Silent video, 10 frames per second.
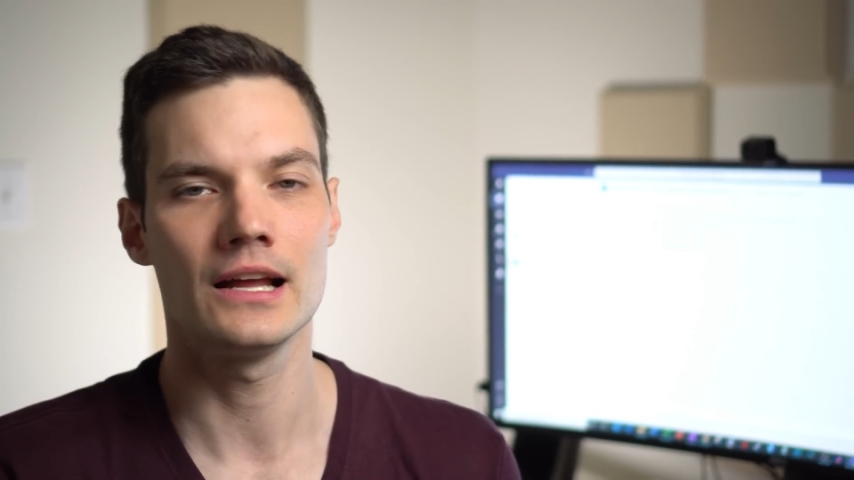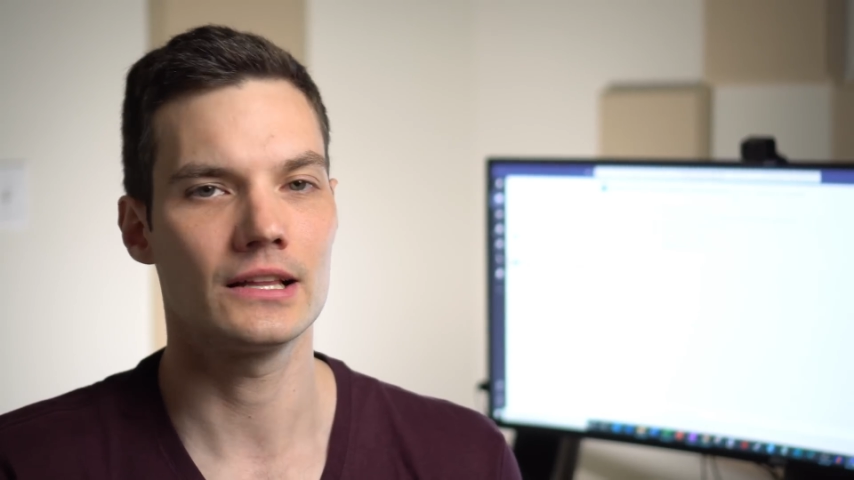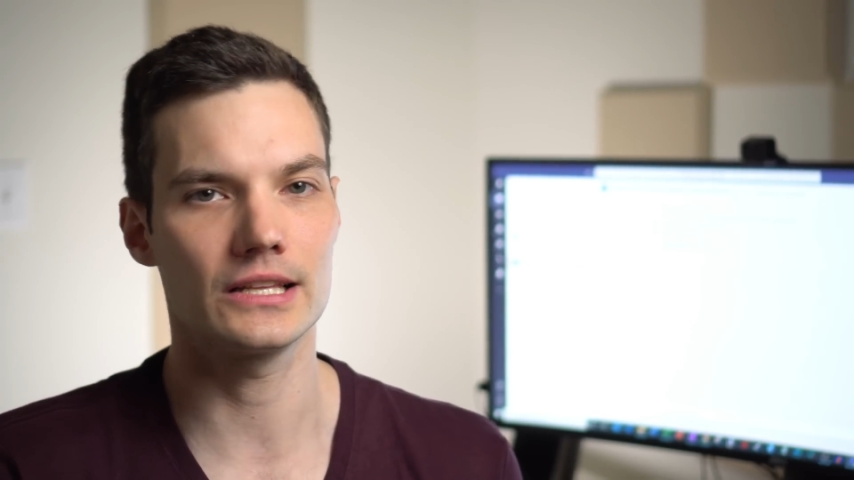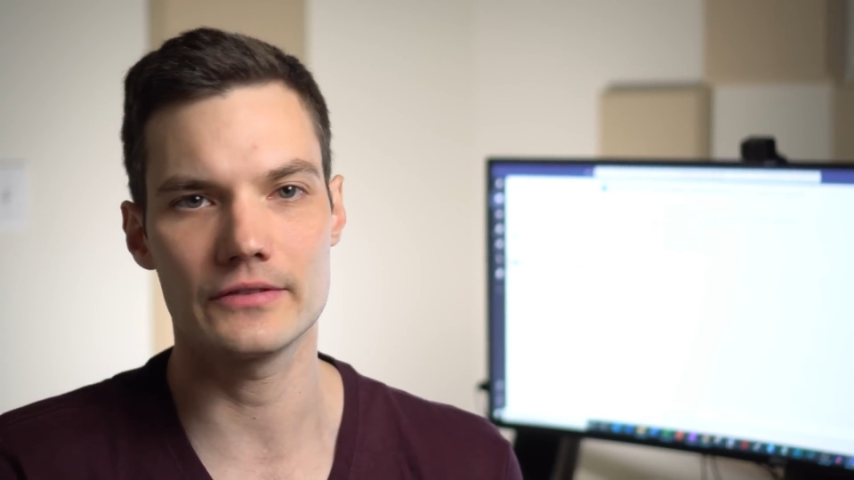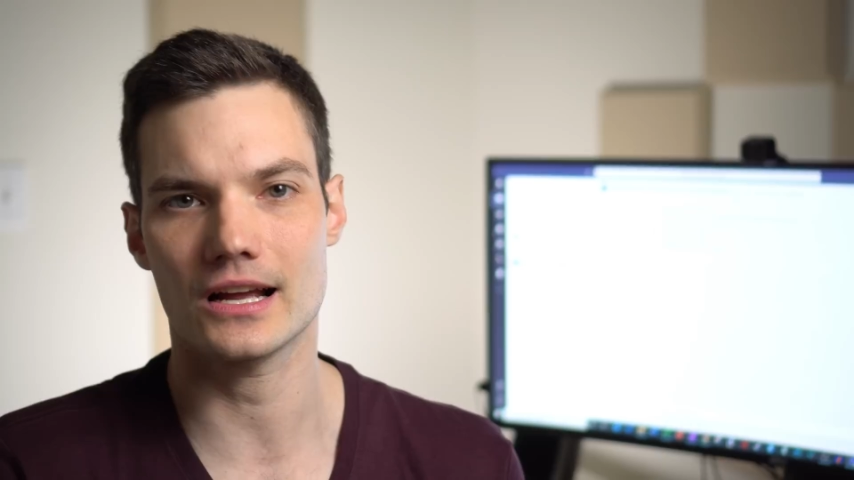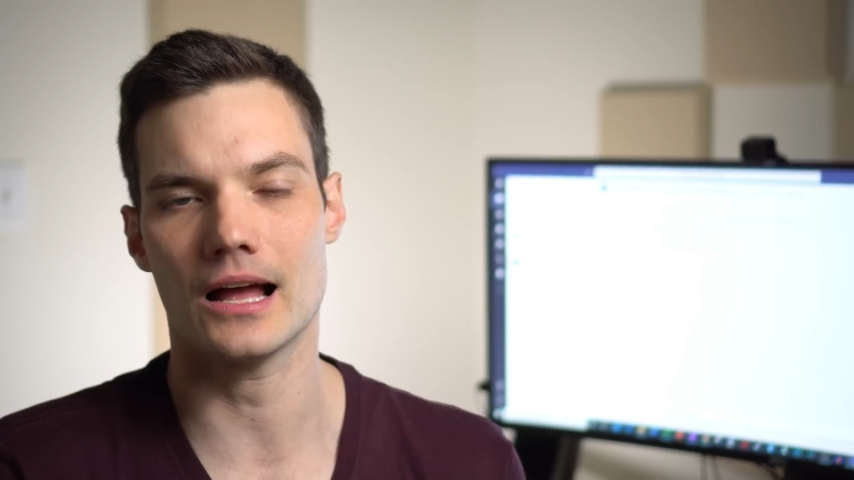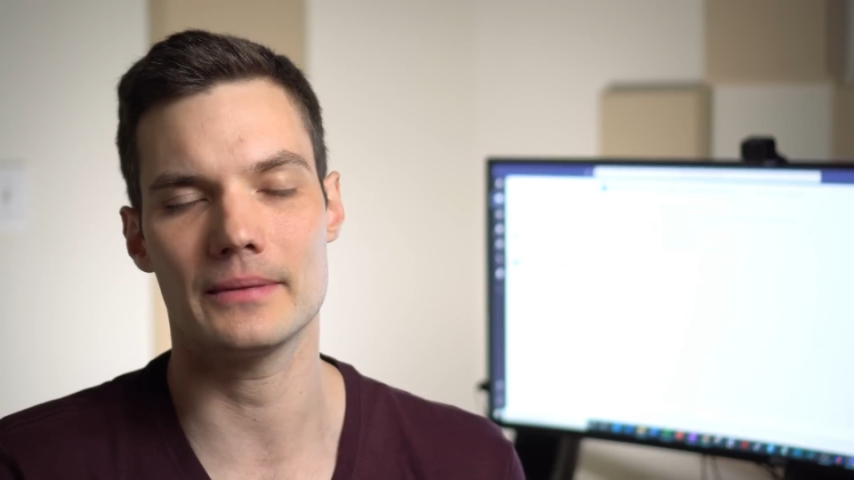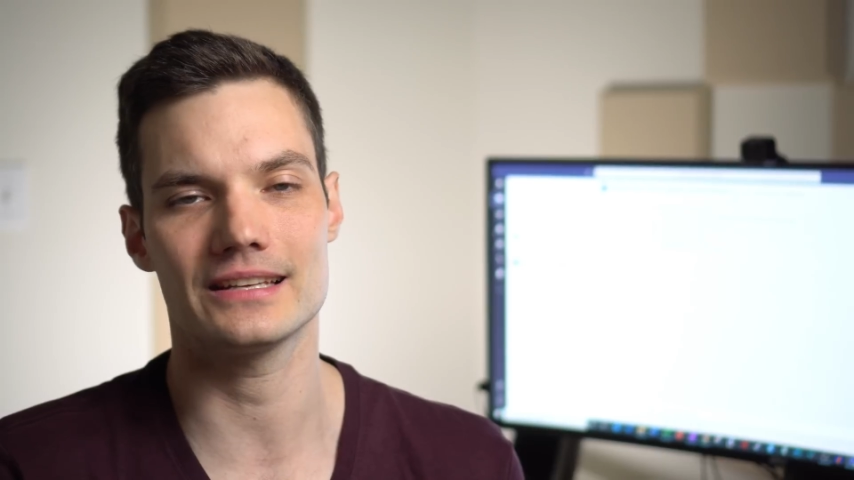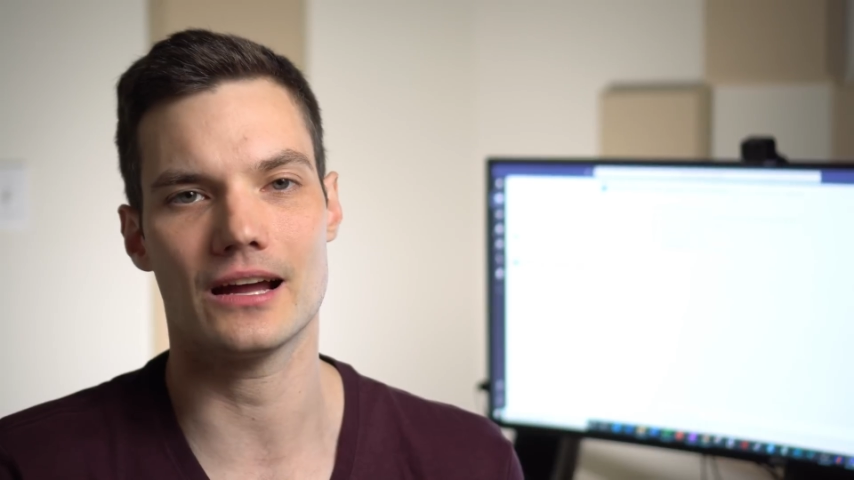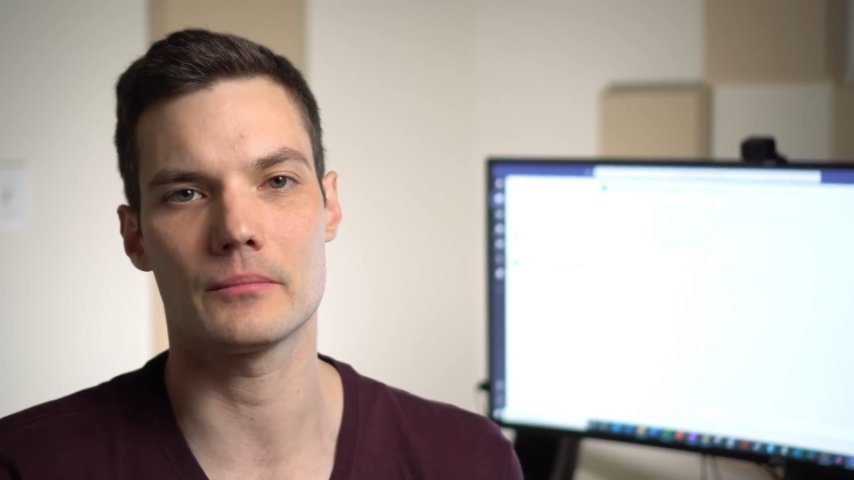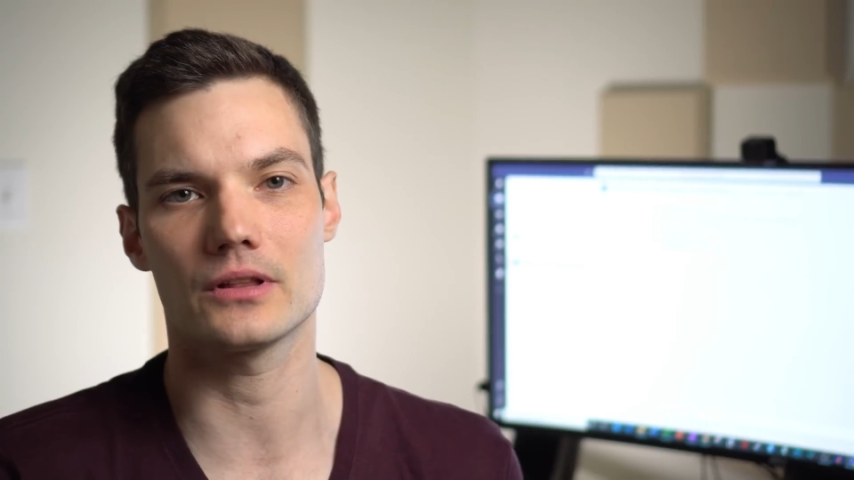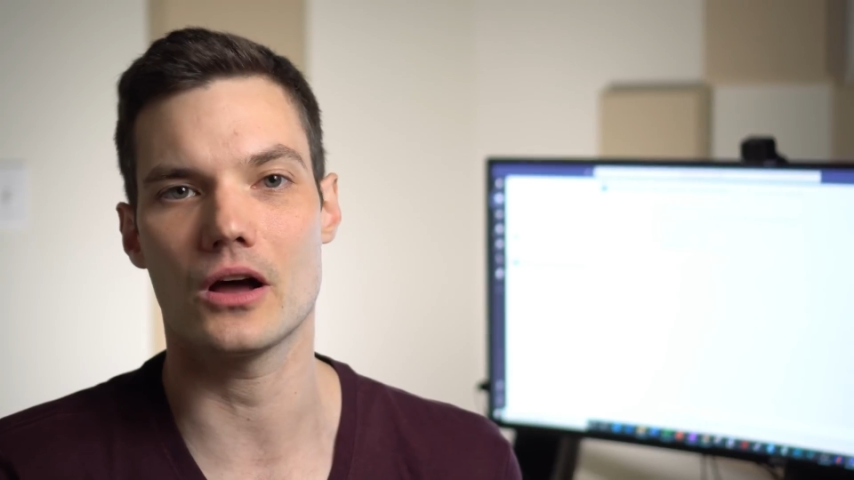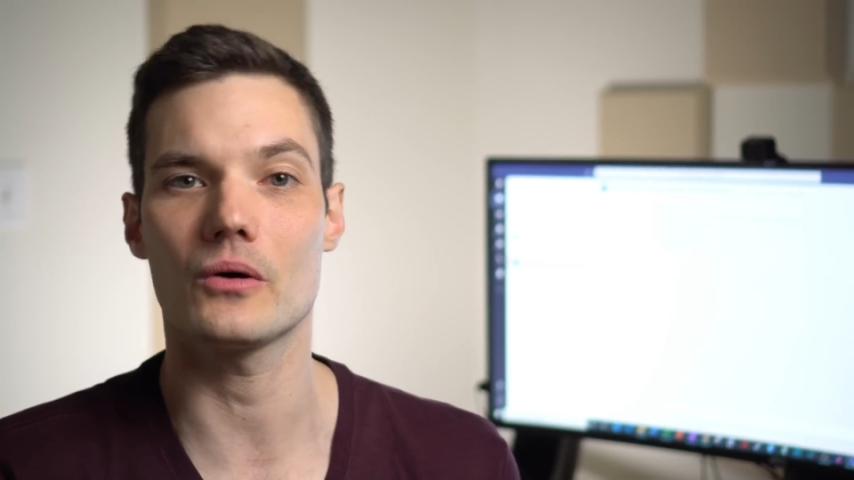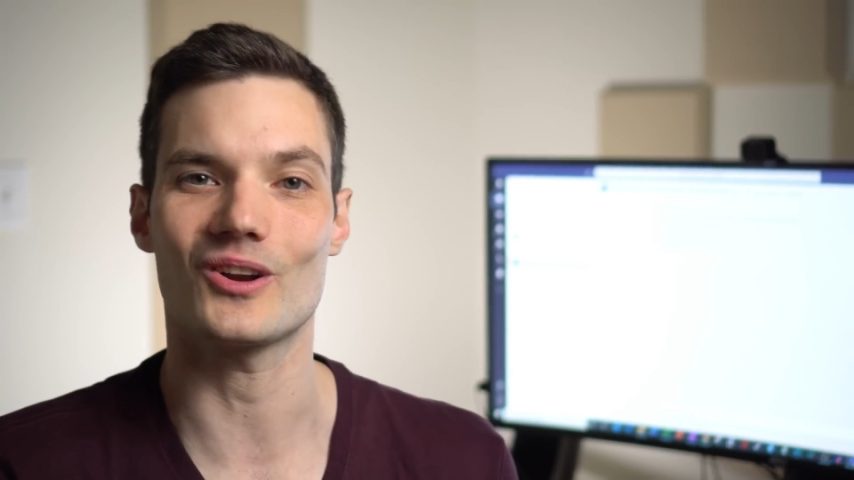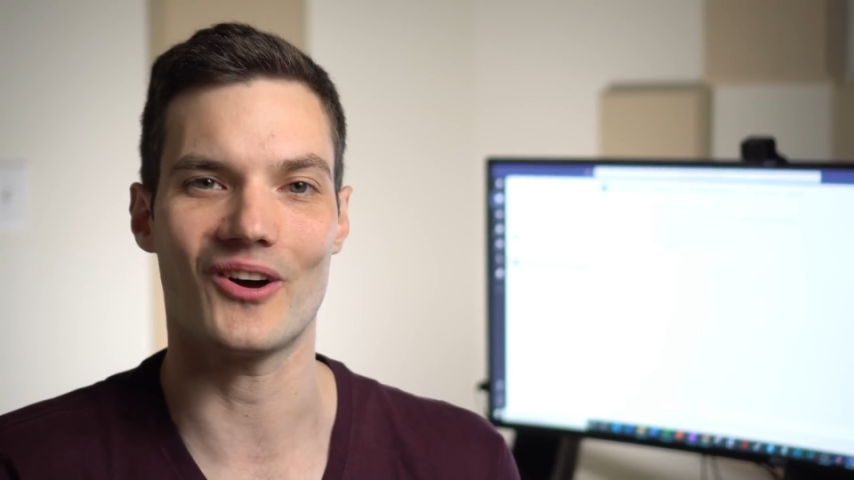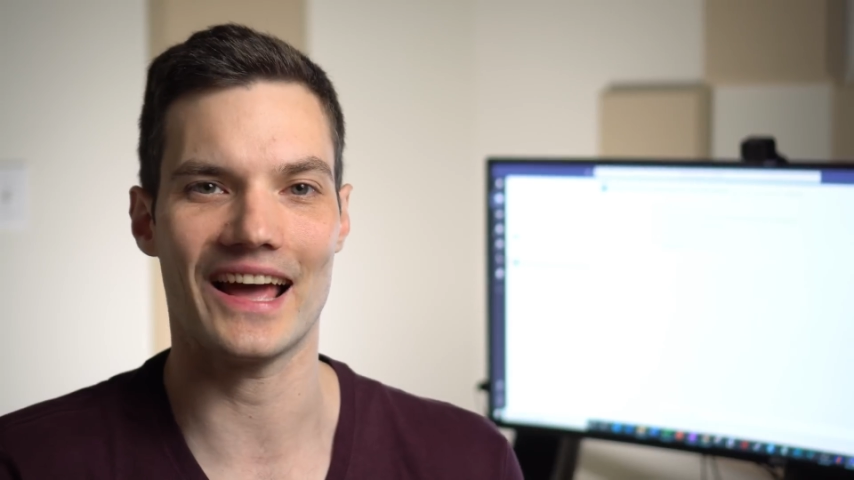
leave a comment down below below and I'll